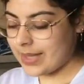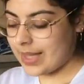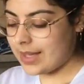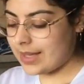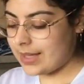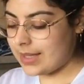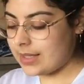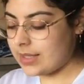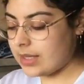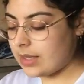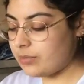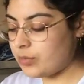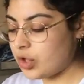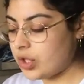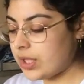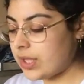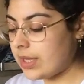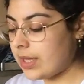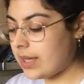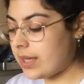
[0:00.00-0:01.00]
and I'm just
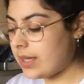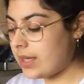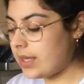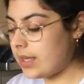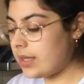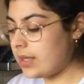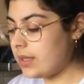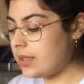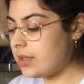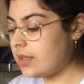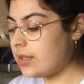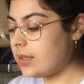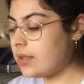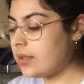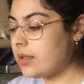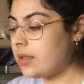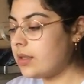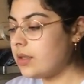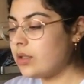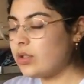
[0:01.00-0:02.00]
gonna add
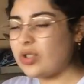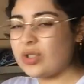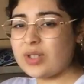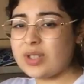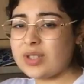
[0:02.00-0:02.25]
just a